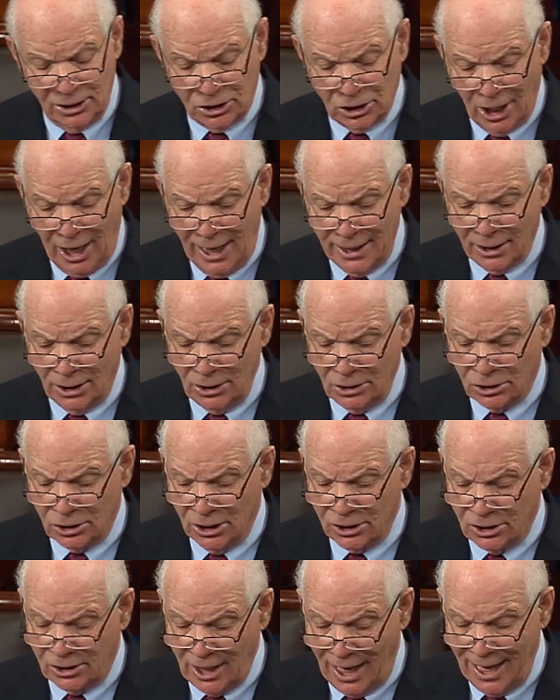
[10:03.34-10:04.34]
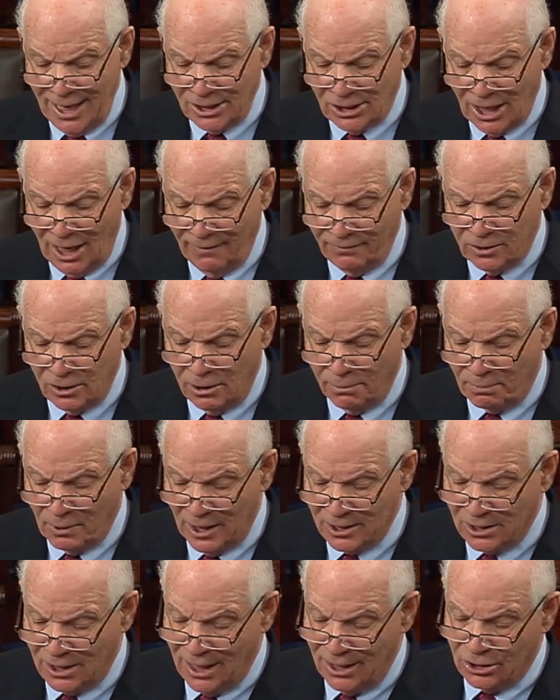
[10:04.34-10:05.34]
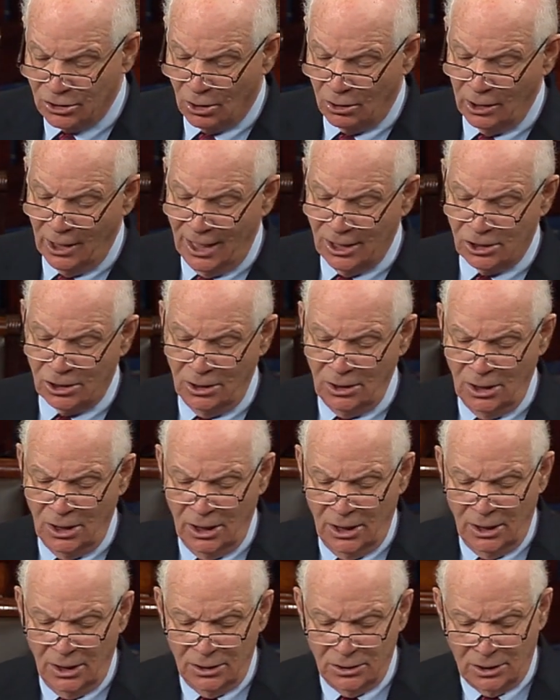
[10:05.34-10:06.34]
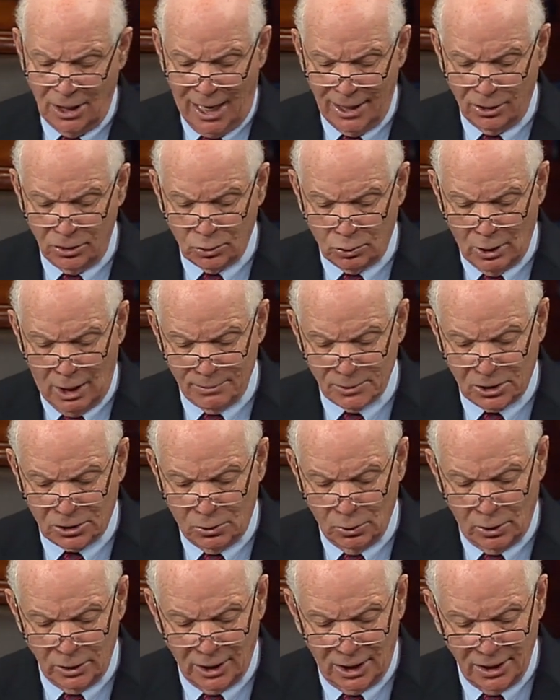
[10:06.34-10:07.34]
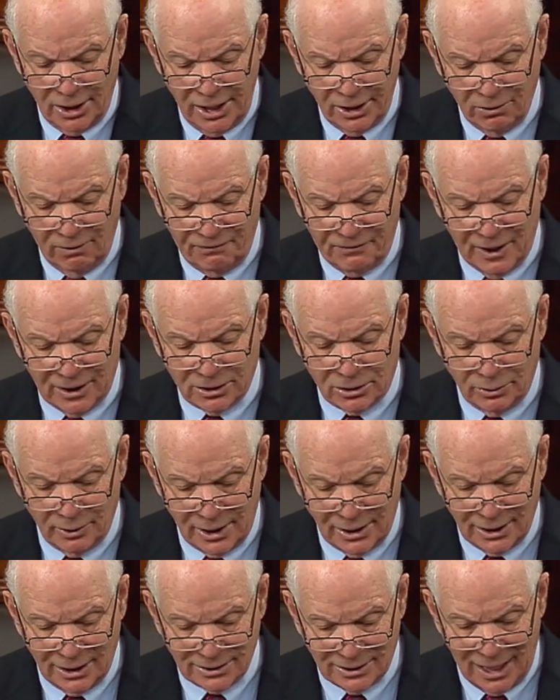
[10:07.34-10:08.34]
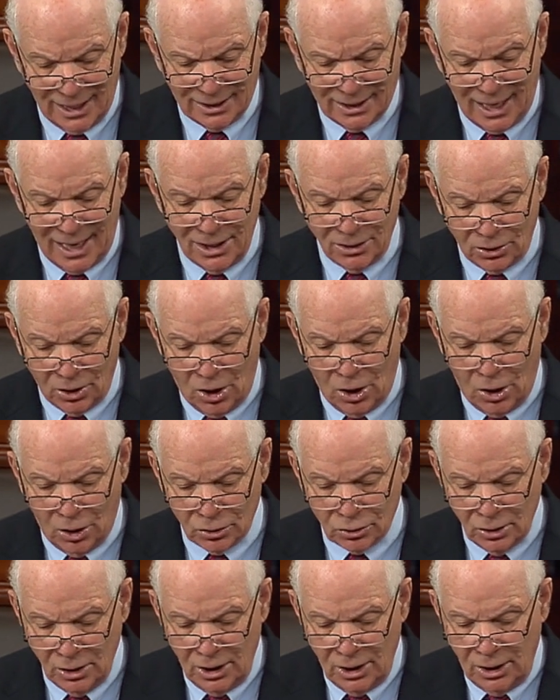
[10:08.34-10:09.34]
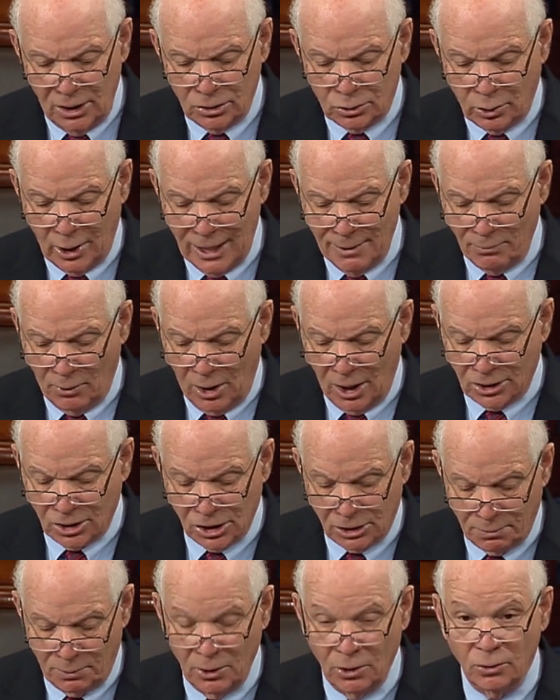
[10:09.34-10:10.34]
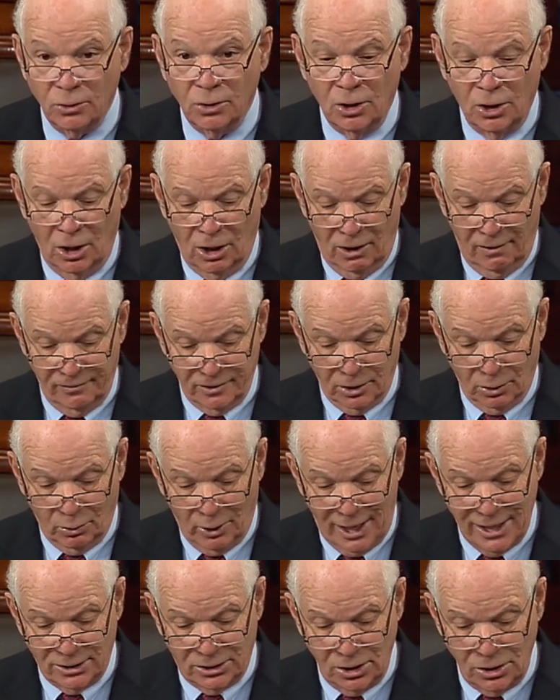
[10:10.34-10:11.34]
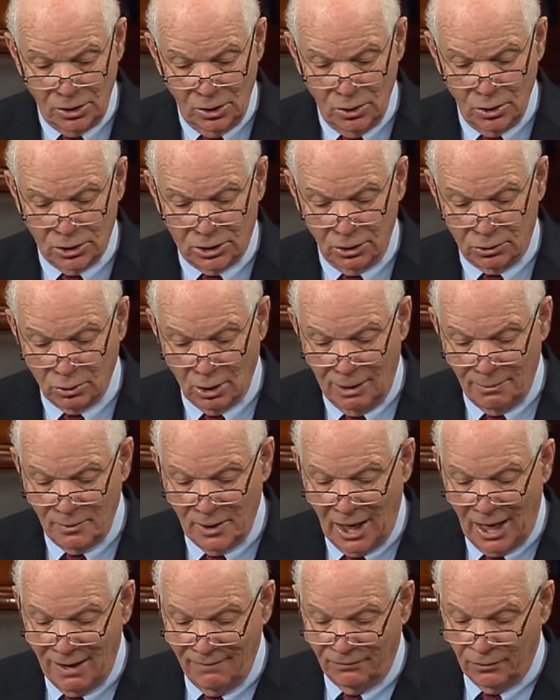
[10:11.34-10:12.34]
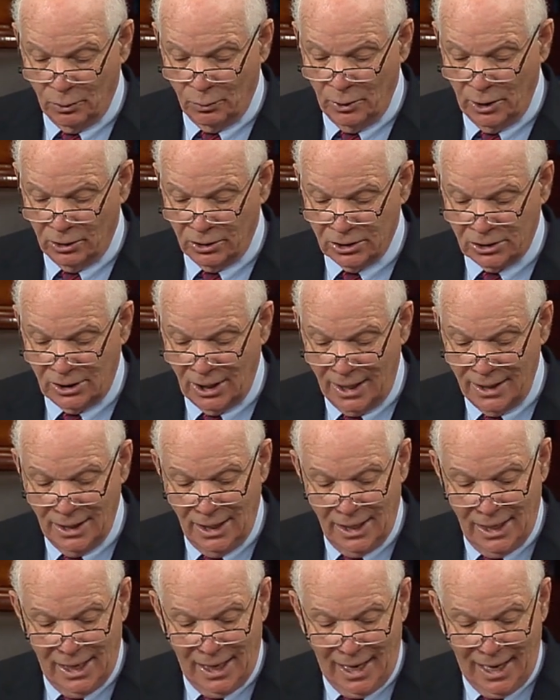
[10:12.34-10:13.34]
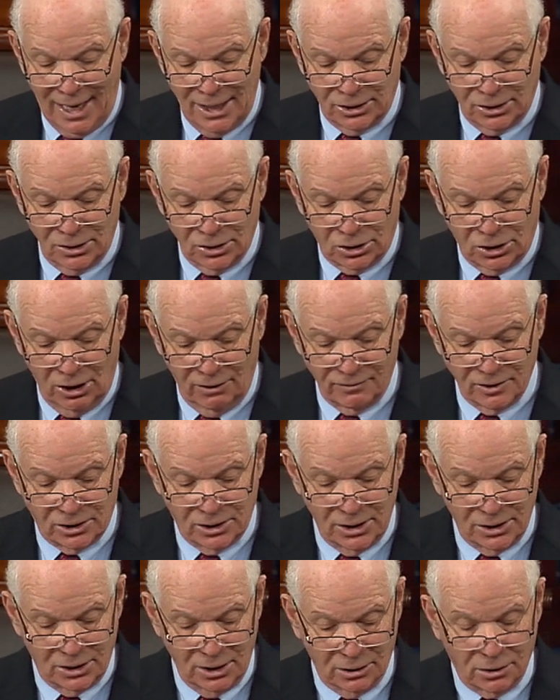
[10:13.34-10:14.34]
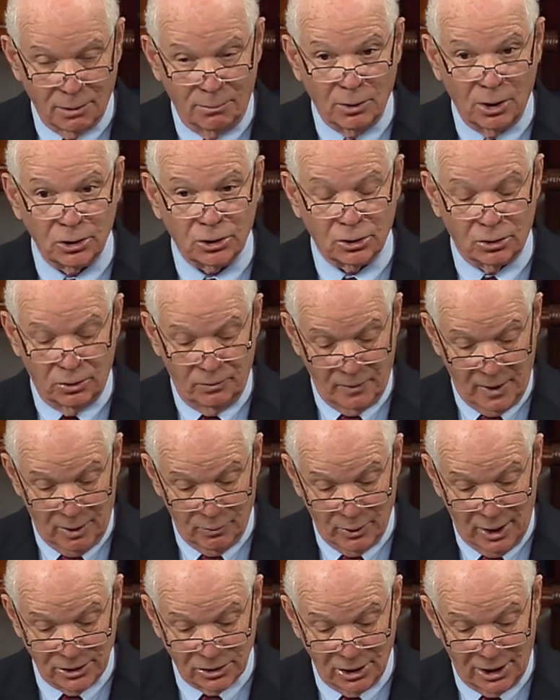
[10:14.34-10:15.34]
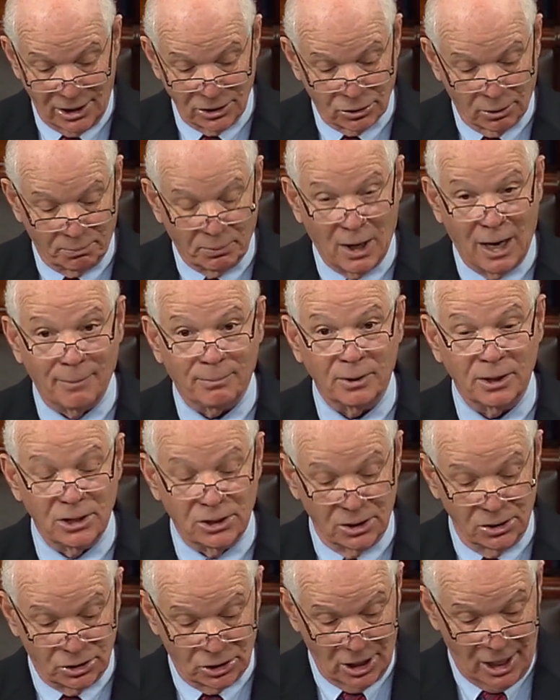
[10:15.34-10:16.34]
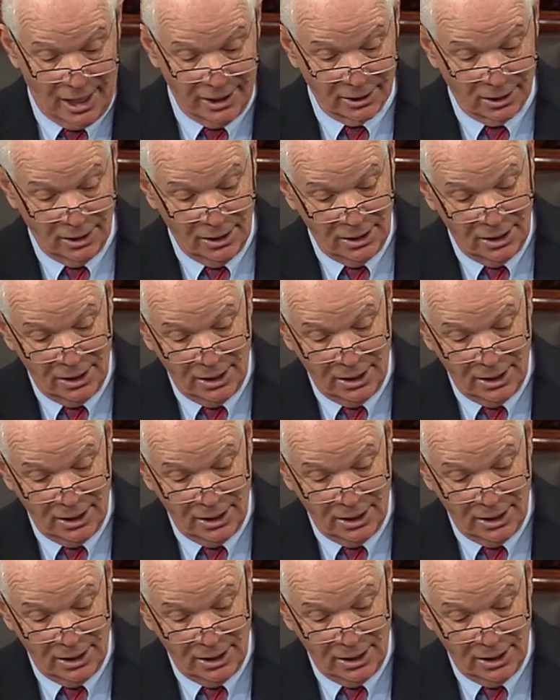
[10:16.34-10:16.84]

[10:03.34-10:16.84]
China, just days after the presidential election, Donald Trump scored a legal victory in a decade-long trademark dispute over the right to use the Trump name for real estate agent services in commercial and residential properties in China.